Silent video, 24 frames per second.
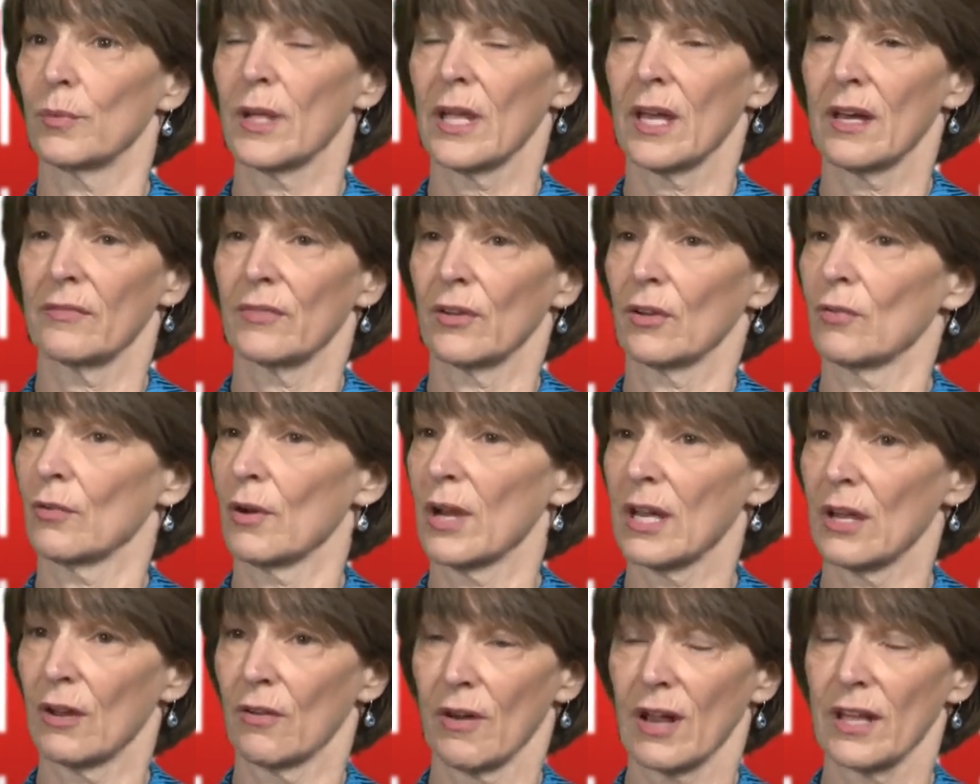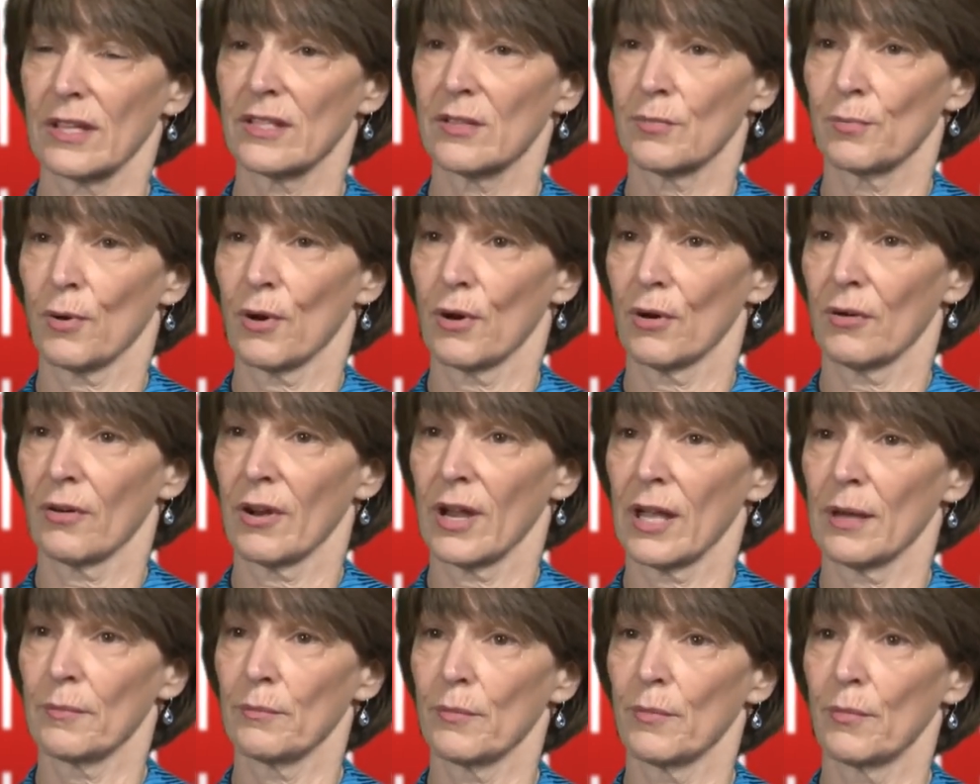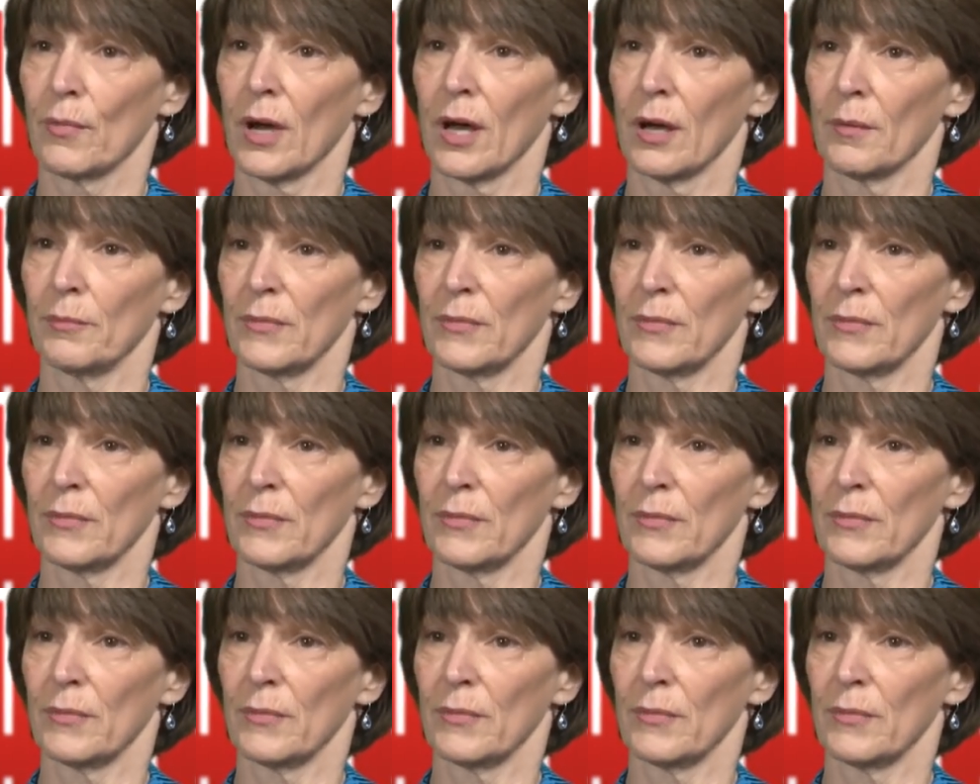We have a great grants program.